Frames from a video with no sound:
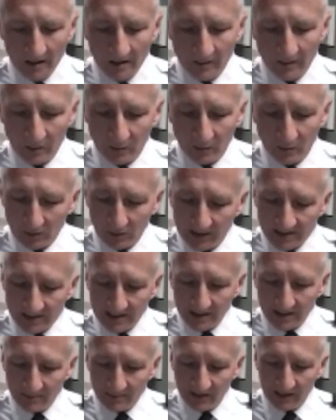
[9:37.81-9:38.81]
The Know Your Rights
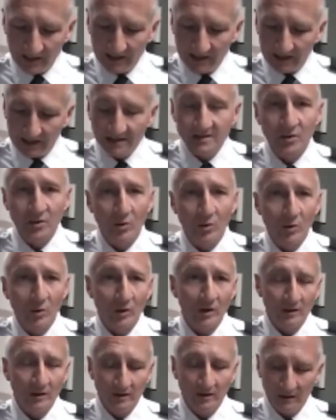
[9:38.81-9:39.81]
campaign at its
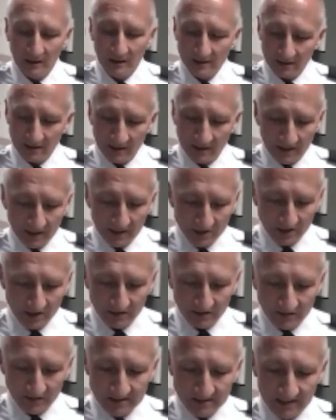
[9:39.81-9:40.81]
core is an initiative
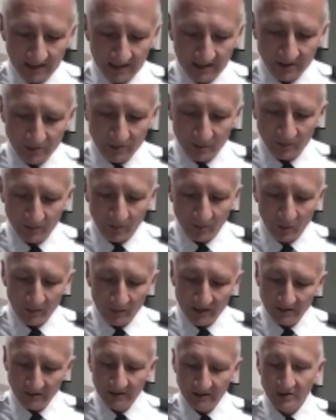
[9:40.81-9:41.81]
intended to inform
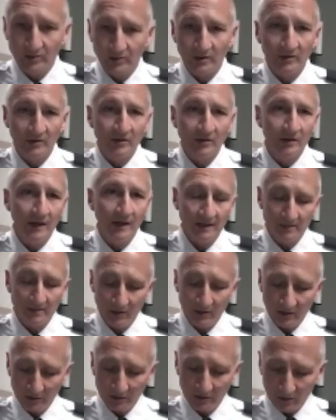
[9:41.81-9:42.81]
individuals and
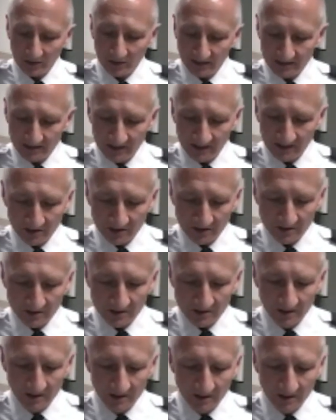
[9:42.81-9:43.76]
community organizations